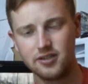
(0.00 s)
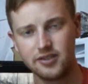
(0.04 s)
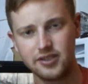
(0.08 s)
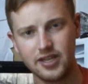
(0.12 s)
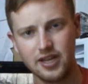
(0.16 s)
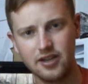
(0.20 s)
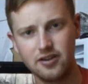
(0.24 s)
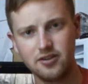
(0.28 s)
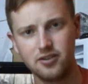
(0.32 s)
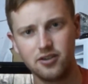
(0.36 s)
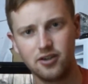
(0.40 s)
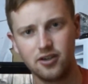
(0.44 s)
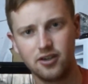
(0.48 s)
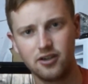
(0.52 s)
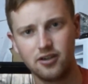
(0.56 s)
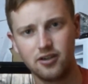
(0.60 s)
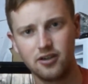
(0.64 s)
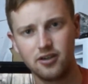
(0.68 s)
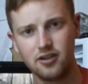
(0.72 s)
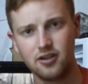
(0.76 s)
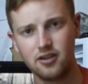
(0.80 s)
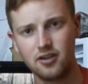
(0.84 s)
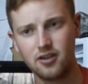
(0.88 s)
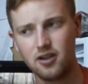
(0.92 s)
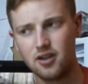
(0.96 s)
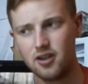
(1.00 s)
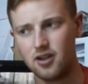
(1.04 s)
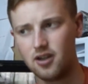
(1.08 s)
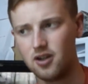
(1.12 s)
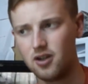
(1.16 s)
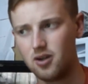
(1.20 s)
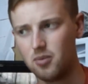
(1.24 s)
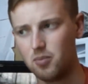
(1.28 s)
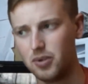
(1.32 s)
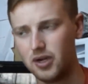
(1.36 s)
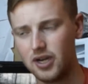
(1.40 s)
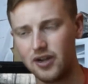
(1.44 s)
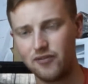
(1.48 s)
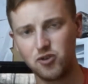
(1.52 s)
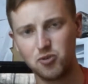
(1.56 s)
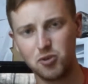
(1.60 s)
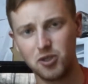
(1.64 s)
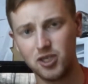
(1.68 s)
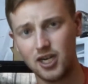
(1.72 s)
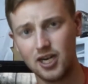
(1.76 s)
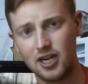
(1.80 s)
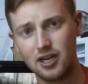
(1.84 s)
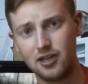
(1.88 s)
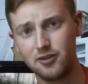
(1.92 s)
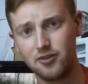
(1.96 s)
tender, but after we
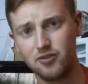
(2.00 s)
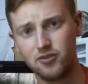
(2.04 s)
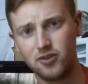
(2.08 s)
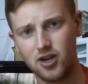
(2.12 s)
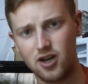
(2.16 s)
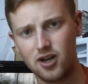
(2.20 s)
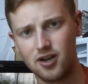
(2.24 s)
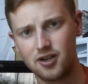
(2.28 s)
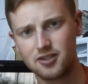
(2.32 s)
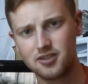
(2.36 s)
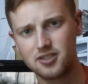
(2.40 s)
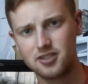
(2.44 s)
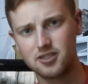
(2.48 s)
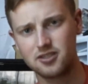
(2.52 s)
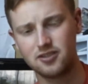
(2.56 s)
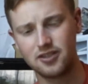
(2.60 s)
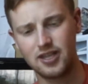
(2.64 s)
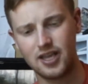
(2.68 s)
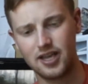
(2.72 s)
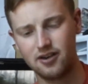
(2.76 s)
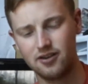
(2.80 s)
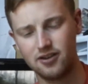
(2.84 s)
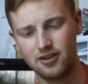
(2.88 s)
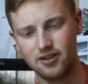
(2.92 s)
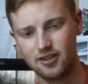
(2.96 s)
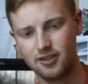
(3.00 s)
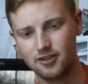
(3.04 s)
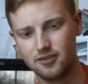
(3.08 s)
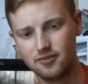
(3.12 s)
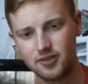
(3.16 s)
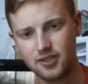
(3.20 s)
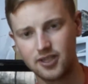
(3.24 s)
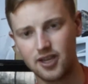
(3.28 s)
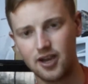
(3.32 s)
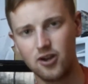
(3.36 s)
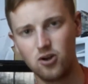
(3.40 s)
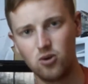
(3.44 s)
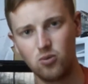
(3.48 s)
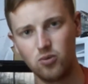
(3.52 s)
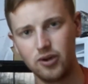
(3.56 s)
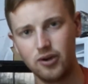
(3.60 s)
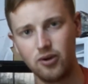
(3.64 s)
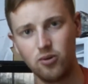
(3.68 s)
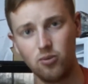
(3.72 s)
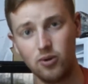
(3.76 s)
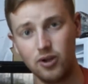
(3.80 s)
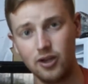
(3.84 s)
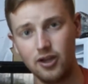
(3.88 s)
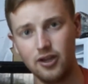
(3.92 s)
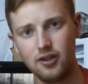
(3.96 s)
got out of the rocks, that kind of went
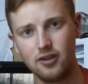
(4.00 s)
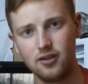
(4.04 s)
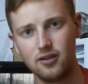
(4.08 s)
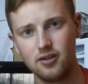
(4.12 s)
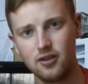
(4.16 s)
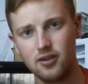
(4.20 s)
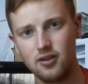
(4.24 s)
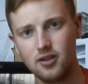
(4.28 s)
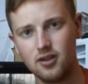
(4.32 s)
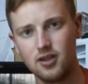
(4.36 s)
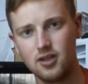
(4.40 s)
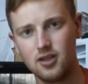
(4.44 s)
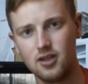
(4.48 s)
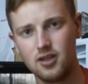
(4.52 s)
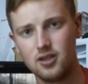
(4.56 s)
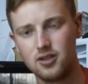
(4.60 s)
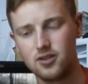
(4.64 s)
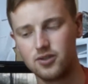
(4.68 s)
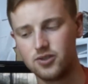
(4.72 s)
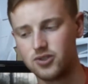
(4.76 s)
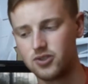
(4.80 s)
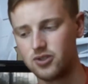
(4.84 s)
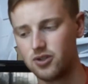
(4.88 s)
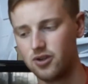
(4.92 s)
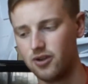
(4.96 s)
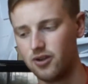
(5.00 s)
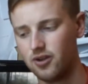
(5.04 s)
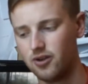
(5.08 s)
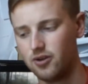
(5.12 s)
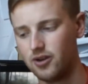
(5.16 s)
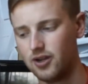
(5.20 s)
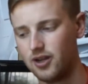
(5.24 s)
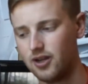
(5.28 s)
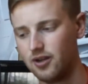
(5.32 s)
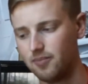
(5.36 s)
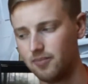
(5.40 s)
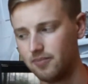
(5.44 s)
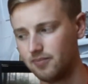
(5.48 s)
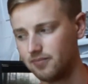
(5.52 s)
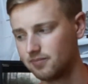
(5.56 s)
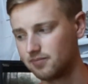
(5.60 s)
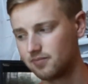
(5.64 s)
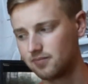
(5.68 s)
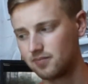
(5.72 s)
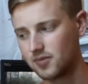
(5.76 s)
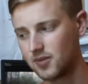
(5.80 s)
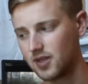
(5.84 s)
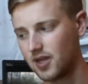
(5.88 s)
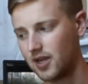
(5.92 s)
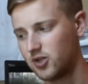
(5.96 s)
away. So I
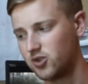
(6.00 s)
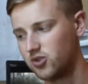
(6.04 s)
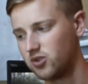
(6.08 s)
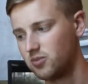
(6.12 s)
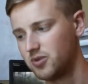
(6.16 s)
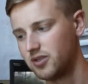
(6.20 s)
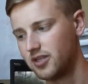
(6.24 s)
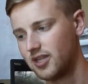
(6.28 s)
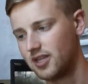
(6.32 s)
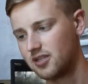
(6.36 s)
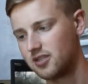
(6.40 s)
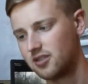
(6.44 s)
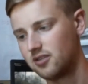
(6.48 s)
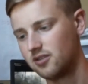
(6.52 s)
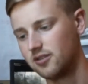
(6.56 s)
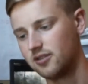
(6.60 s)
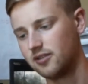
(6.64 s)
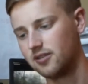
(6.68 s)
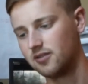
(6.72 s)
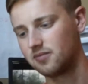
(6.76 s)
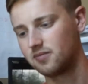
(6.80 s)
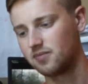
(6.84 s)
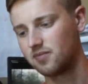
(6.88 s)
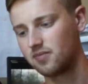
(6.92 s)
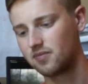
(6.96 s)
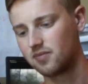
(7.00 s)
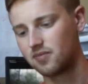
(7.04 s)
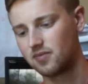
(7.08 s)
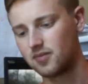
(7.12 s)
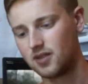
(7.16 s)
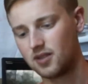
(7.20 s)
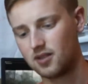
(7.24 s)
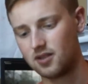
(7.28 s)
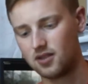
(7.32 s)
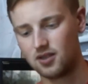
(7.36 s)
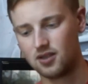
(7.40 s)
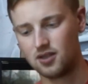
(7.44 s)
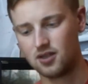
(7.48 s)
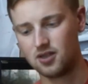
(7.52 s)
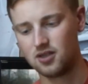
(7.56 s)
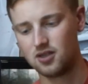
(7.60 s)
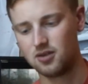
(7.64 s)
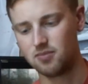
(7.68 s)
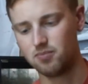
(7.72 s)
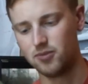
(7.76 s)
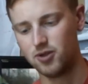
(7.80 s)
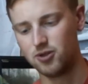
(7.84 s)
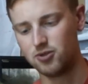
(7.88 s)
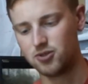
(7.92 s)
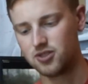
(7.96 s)
attribute that to
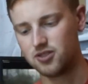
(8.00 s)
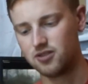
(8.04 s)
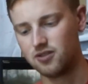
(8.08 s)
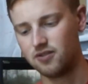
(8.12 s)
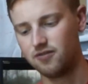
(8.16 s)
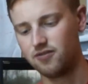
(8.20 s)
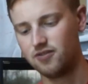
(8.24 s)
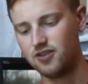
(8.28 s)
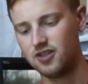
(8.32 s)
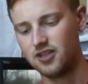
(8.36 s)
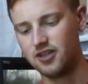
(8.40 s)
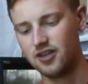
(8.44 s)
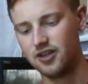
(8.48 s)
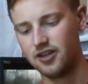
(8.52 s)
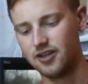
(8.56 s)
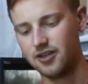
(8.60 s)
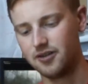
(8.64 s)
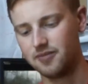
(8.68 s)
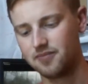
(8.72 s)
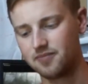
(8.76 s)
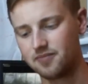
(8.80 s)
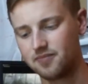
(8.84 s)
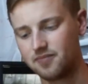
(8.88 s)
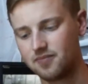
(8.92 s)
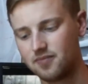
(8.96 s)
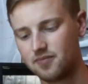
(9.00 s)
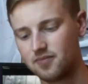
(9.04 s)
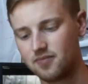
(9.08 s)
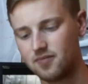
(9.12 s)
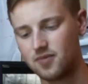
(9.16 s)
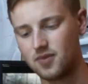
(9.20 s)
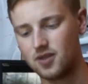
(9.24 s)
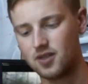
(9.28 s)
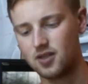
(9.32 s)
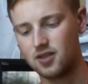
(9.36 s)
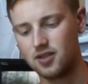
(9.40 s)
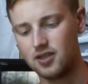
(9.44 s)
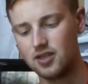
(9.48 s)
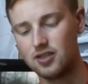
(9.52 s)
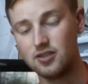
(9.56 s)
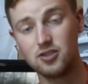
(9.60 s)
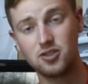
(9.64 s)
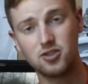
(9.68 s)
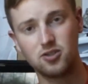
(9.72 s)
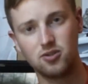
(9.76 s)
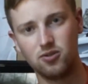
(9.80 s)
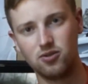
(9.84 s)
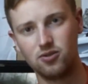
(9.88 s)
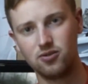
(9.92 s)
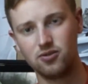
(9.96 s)
most of the
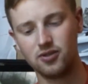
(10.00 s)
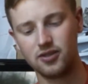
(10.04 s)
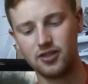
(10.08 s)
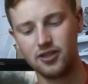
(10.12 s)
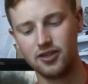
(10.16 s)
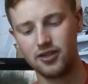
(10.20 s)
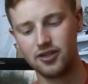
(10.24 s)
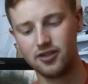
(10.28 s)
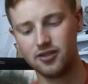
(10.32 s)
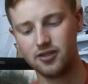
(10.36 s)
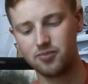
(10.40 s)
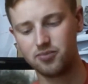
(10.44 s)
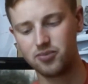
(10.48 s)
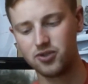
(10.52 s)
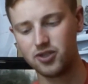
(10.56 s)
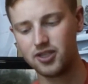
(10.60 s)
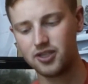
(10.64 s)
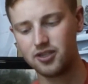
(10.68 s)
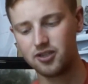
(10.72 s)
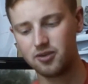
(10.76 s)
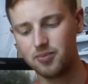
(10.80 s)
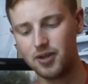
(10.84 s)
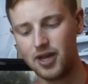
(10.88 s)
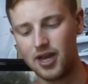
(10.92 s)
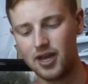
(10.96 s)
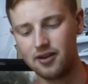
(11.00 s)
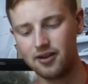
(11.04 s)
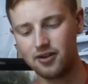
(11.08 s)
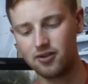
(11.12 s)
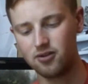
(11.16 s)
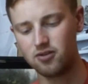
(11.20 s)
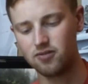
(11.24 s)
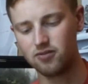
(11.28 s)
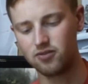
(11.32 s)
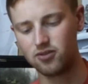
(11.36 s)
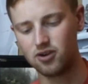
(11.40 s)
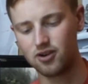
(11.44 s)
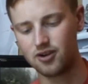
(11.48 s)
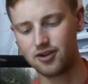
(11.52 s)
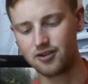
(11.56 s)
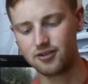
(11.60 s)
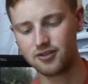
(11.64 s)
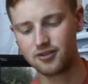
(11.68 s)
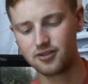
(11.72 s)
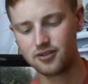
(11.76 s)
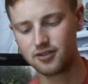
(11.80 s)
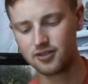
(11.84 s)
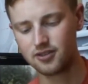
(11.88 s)
insole here. Pretty good padding overall.